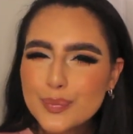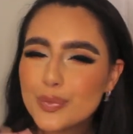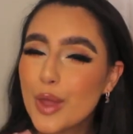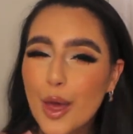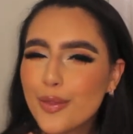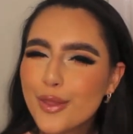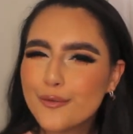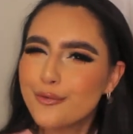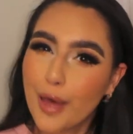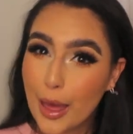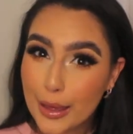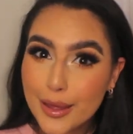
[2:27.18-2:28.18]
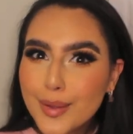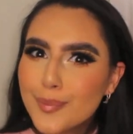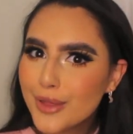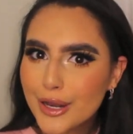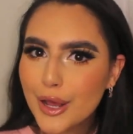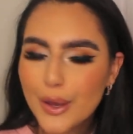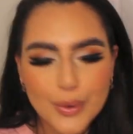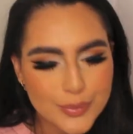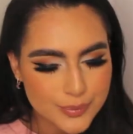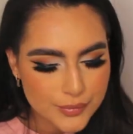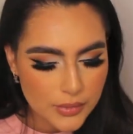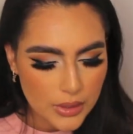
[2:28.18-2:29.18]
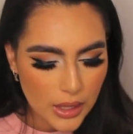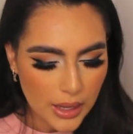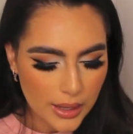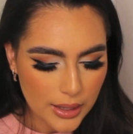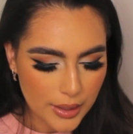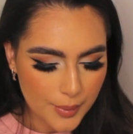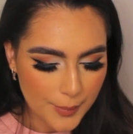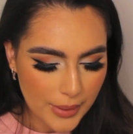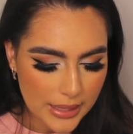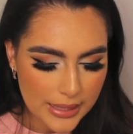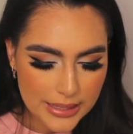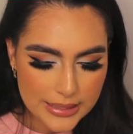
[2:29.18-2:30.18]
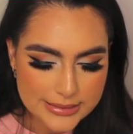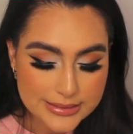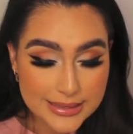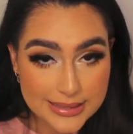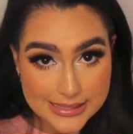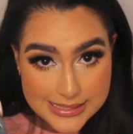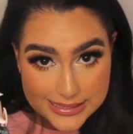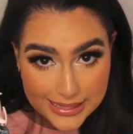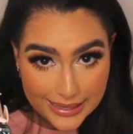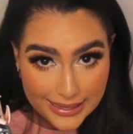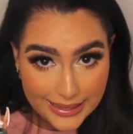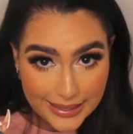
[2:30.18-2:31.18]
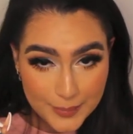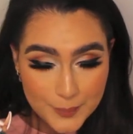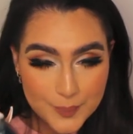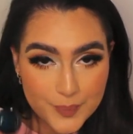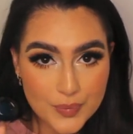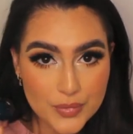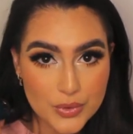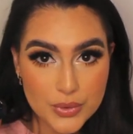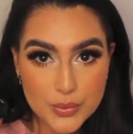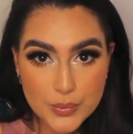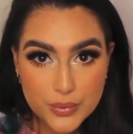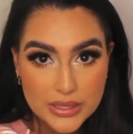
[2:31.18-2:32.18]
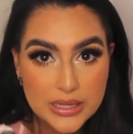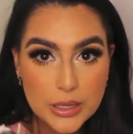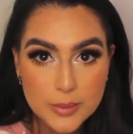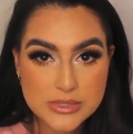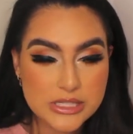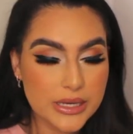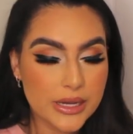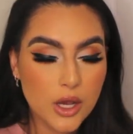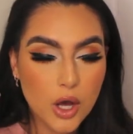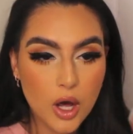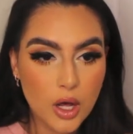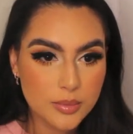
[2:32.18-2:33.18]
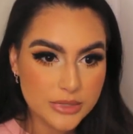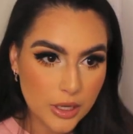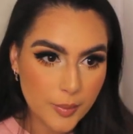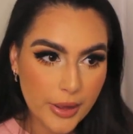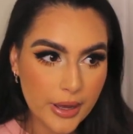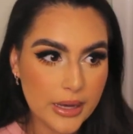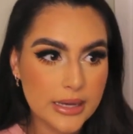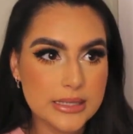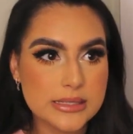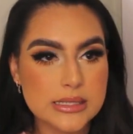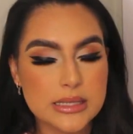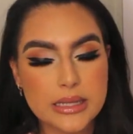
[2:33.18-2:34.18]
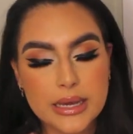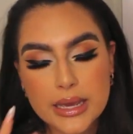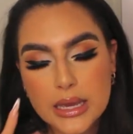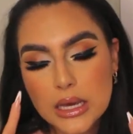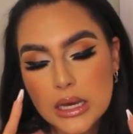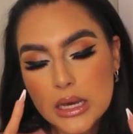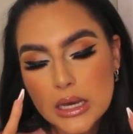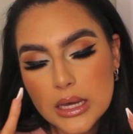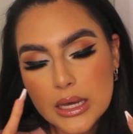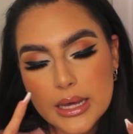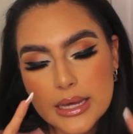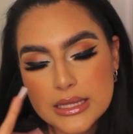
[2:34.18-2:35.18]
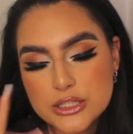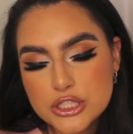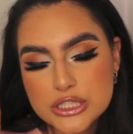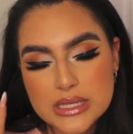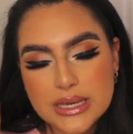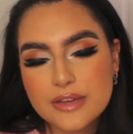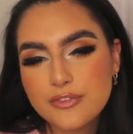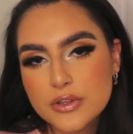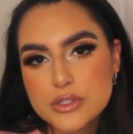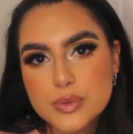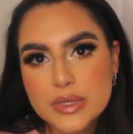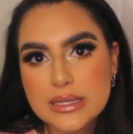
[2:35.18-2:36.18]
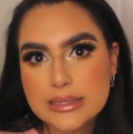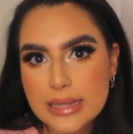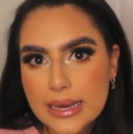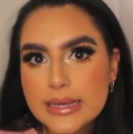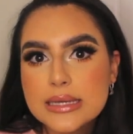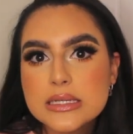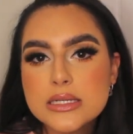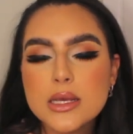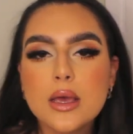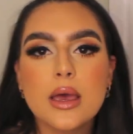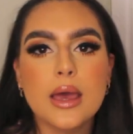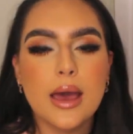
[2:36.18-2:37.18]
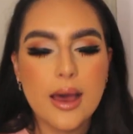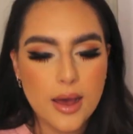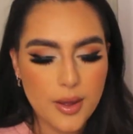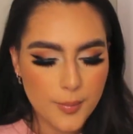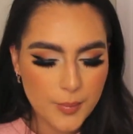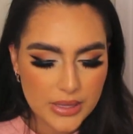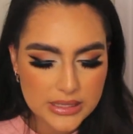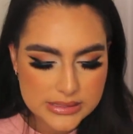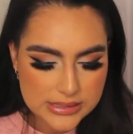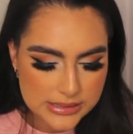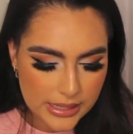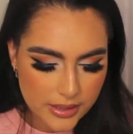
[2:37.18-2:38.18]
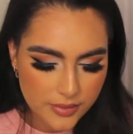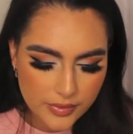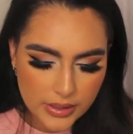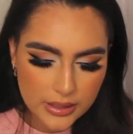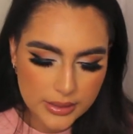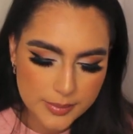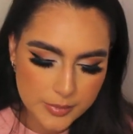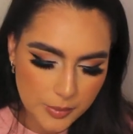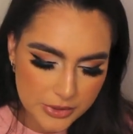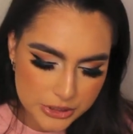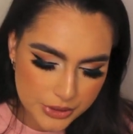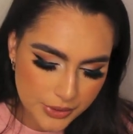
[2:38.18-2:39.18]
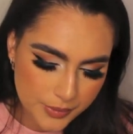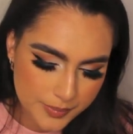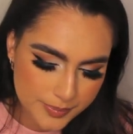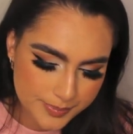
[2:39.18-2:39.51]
not the vibe, you know? And this guy really helps to like calm down my eyes, and like it just like it feels really light because it's kind of like a, let me show you.